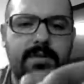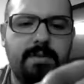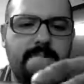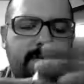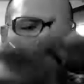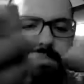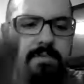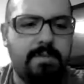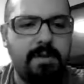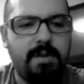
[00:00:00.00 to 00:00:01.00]
to do
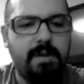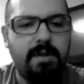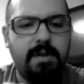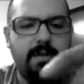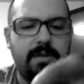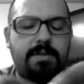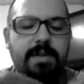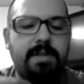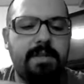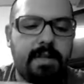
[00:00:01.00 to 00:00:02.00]
the
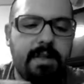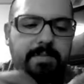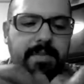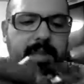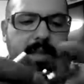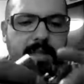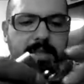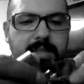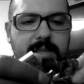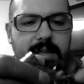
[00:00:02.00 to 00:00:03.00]
tricks. Um, uh,
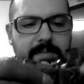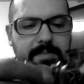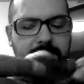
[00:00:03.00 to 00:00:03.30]
this is the